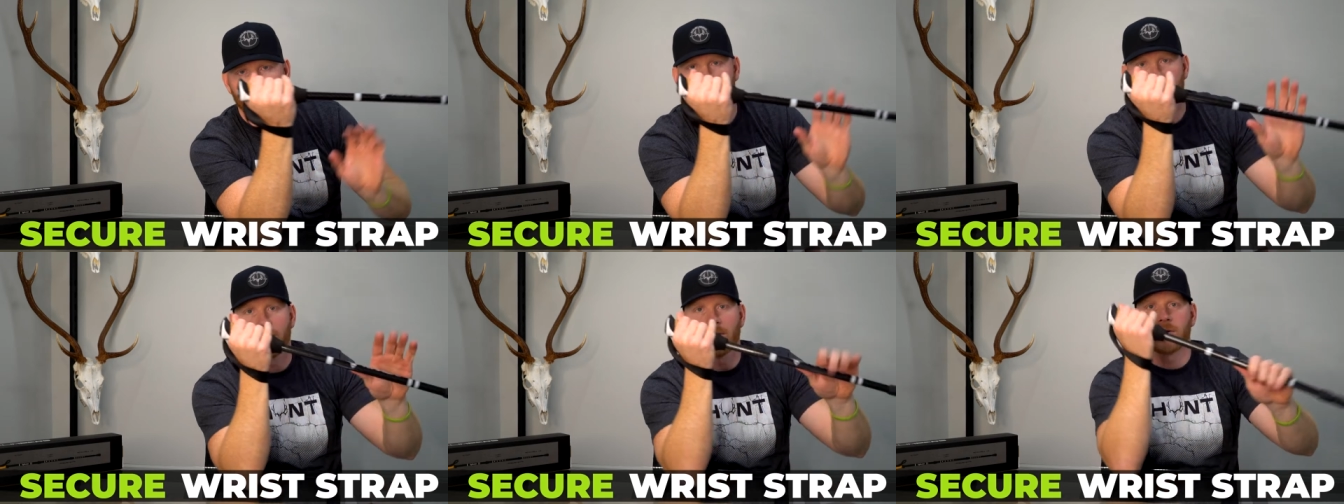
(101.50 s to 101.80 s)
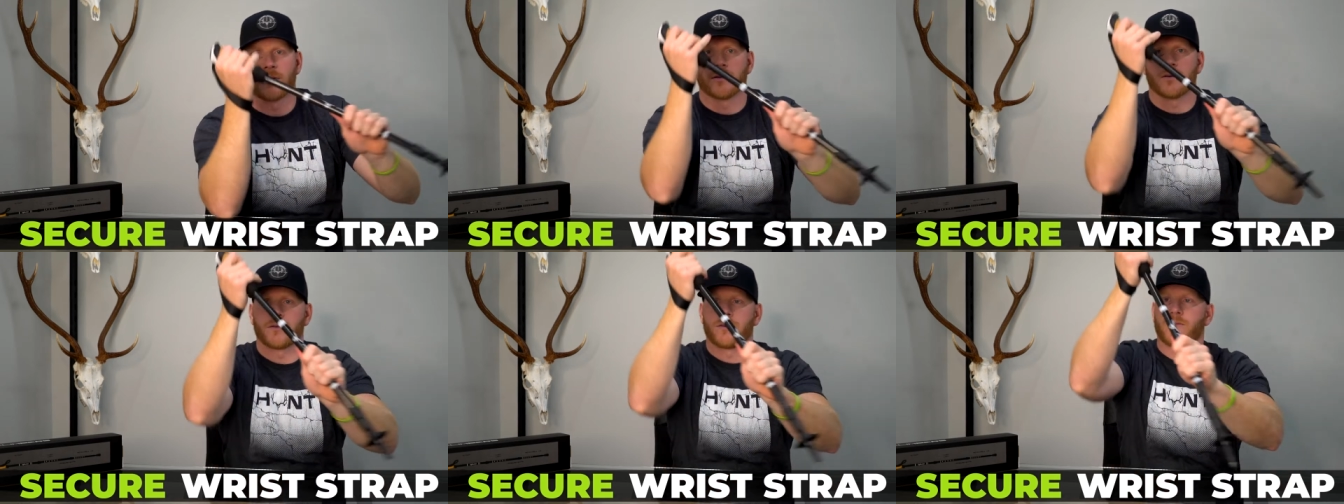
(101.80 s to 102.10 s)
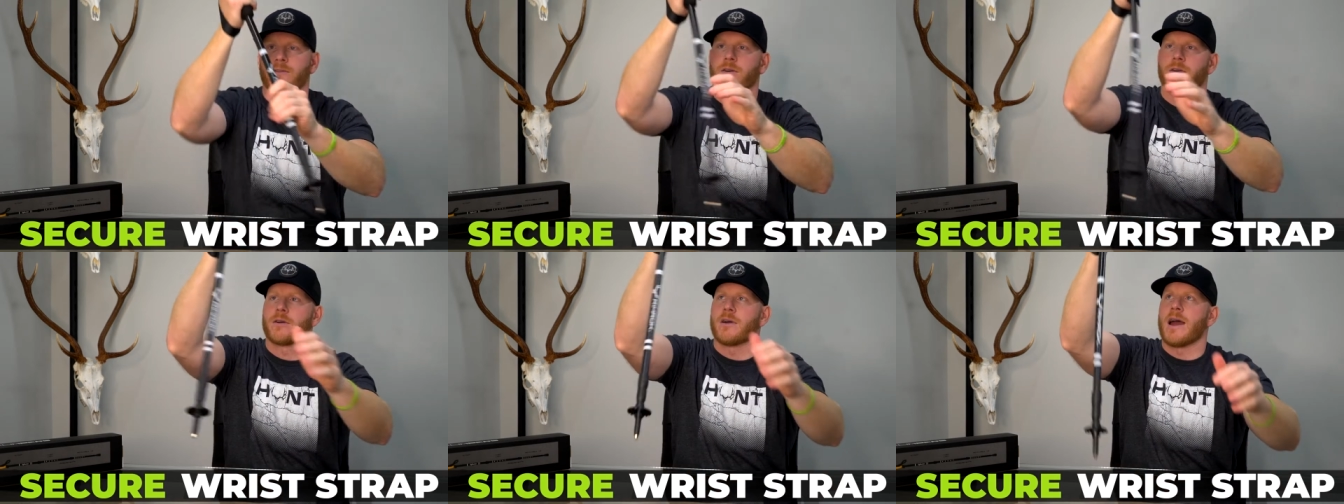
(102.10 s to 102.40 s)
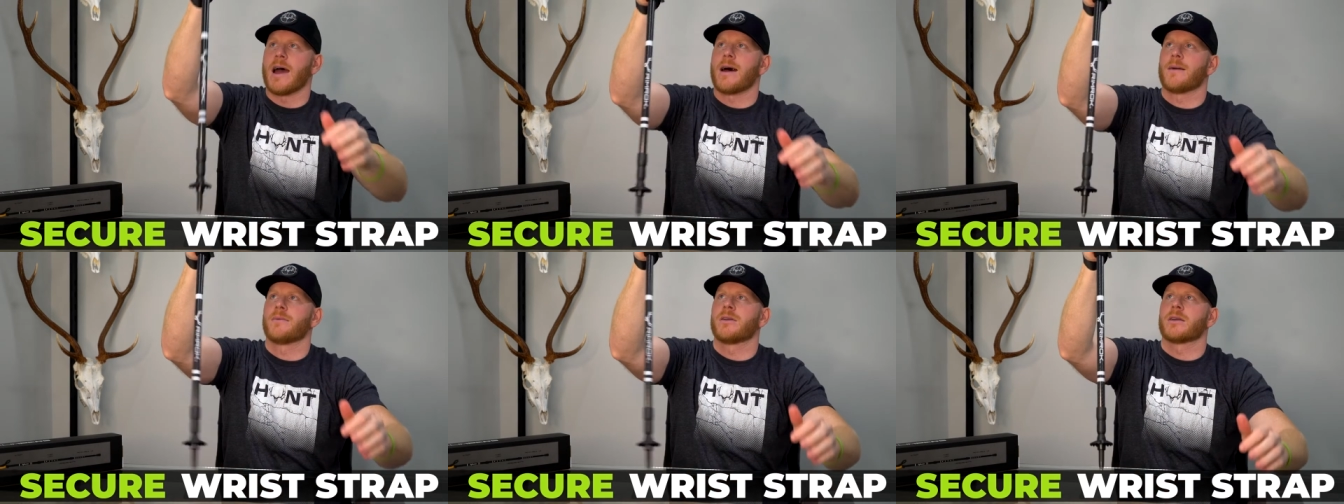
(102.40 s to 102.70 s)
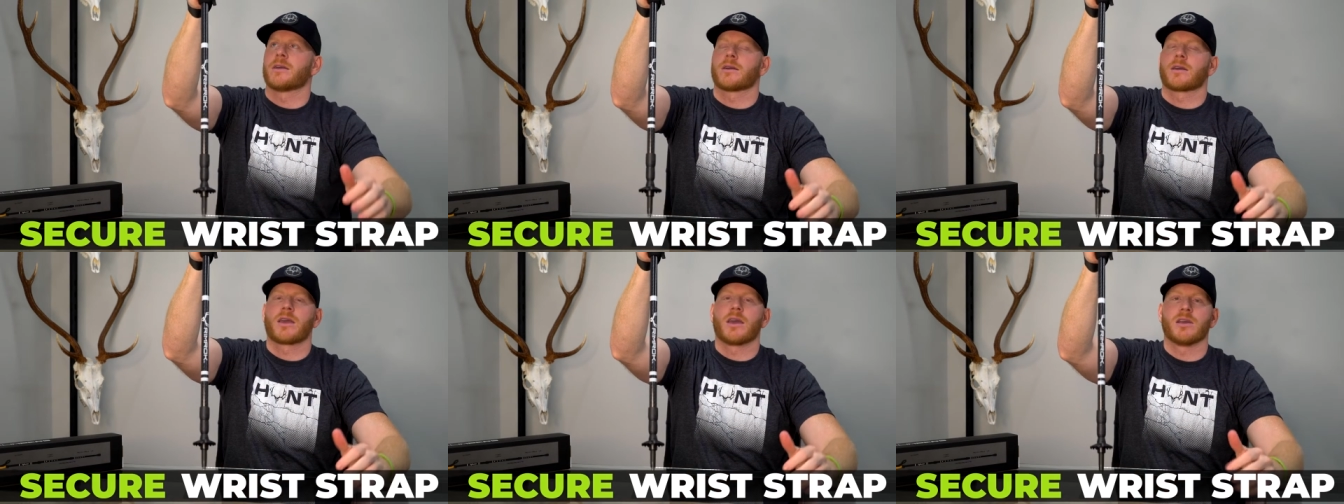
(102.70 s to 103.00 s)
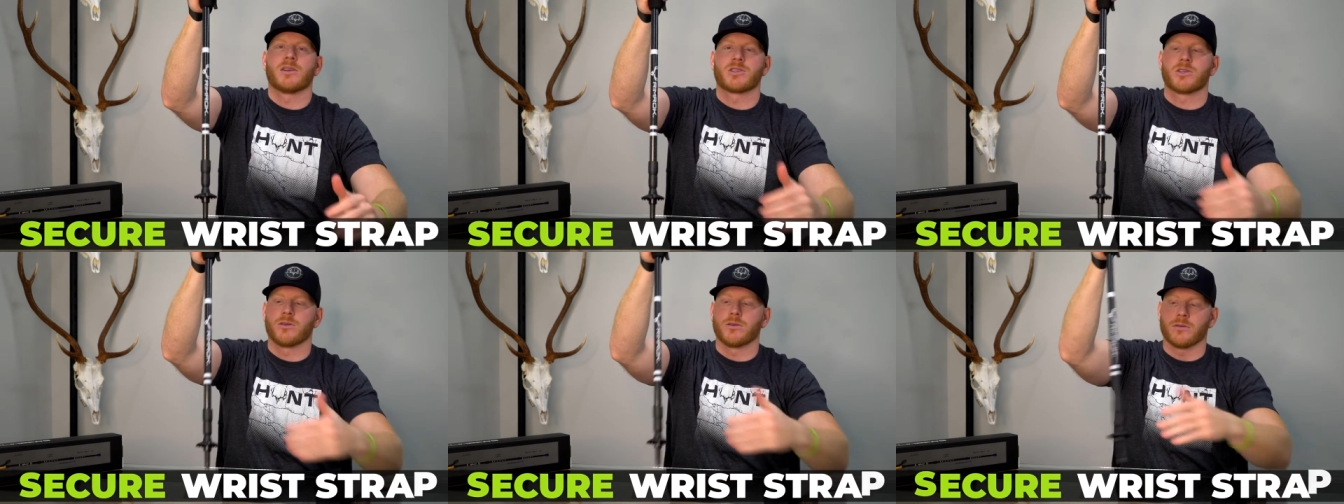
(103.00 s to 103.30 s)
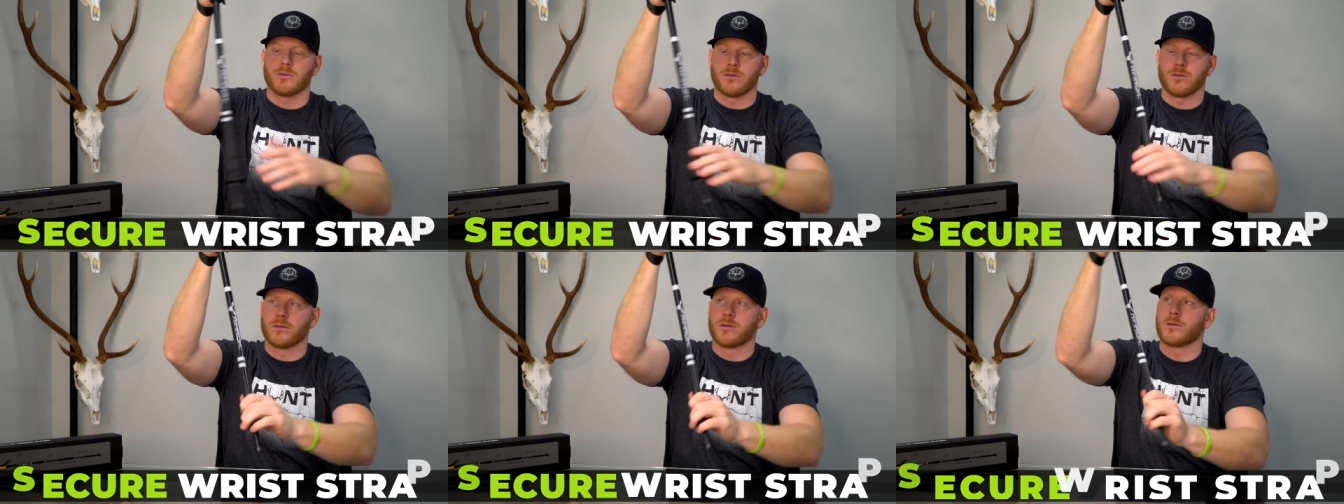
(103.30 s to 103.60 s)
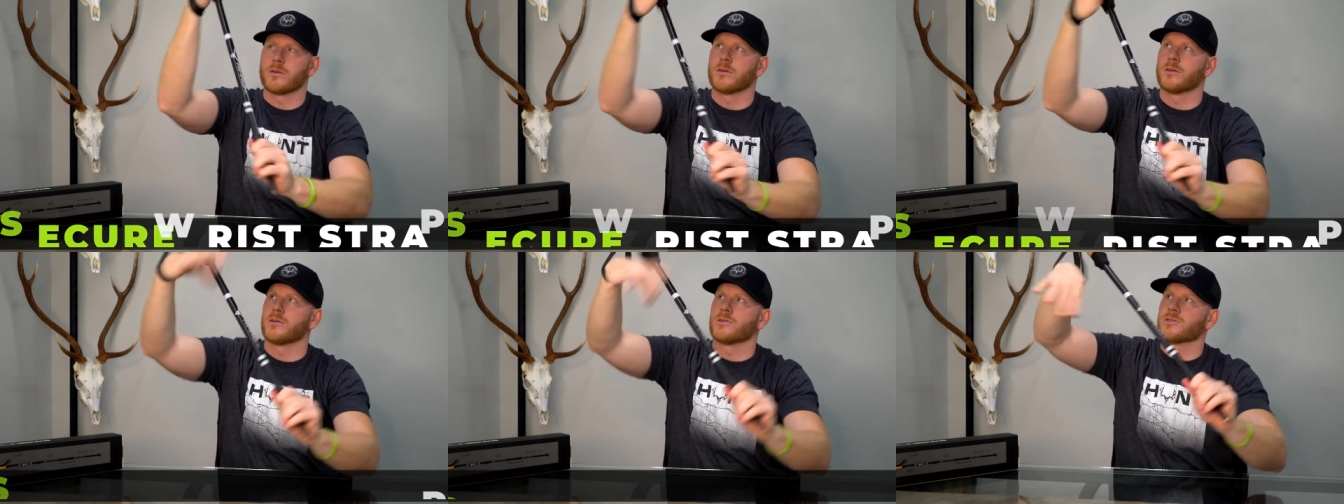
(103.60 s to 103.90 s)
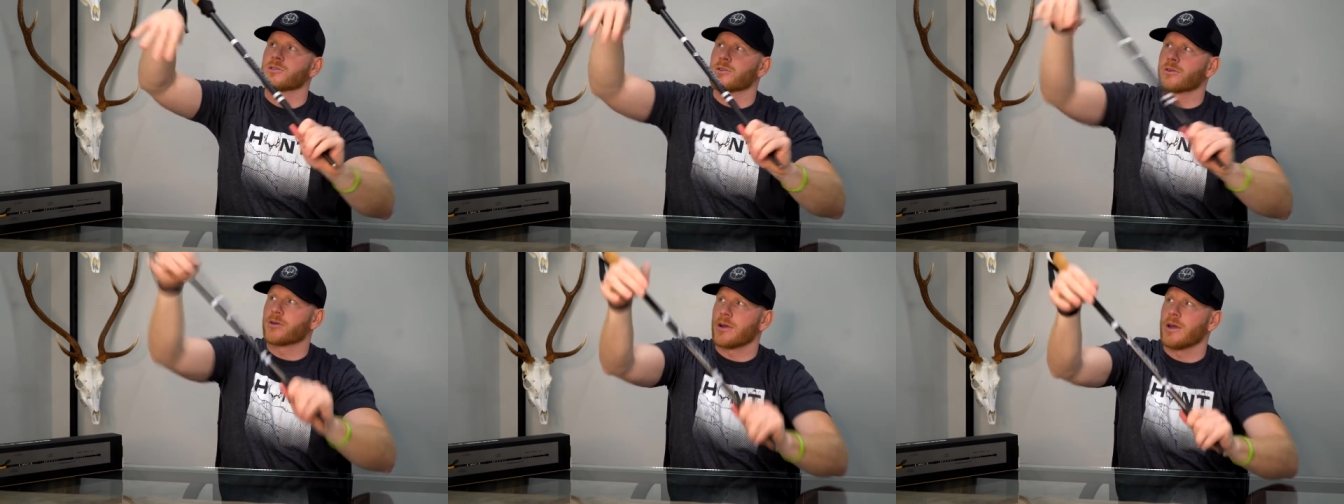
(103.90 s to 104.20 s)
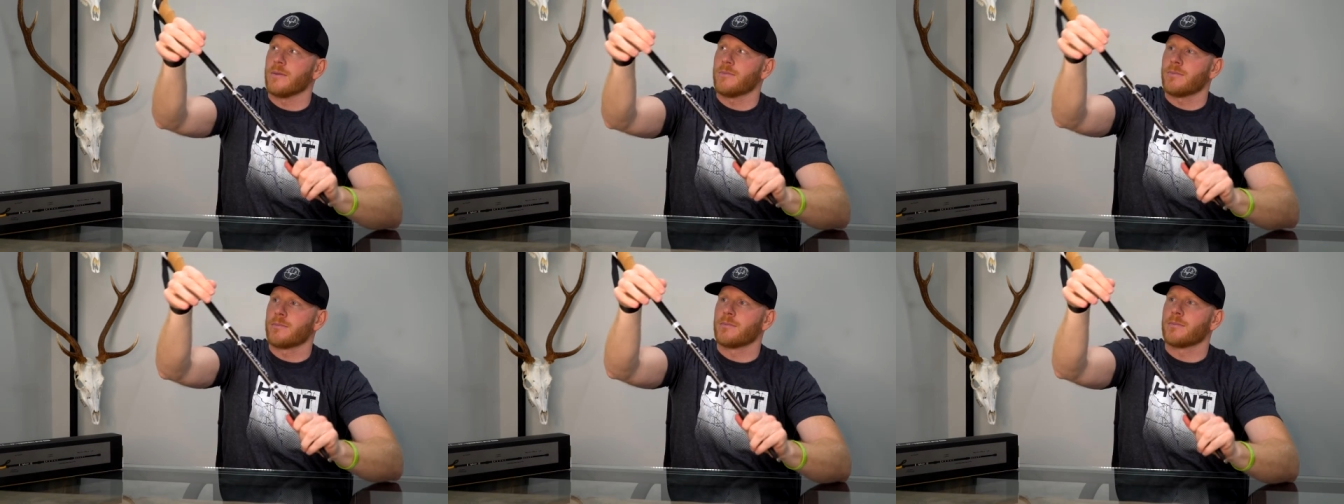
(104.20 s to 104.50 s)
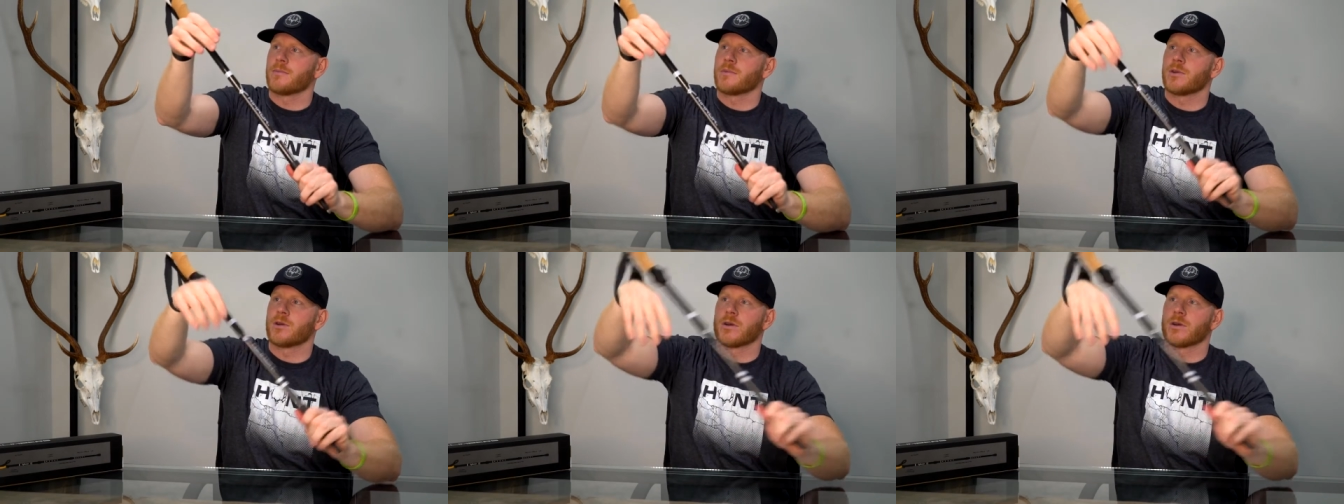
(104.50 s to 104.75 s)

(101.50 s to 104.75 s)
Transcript: for, for grabbing in case you lose grip.